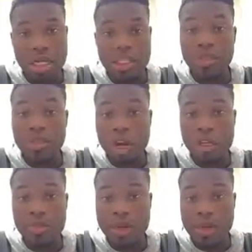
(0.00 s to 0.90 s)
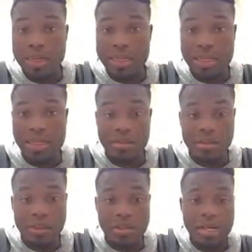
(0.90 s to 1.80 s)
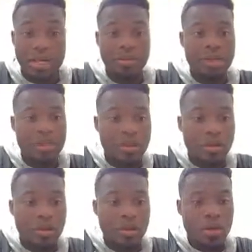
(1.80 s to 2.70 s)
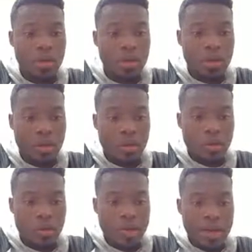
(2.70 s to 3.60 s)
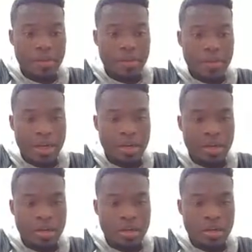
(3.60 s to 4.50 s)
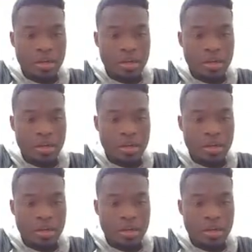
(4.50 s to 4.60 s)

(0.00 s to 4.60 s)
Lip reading: So we talked about indexing the first half, right? So we have our vector,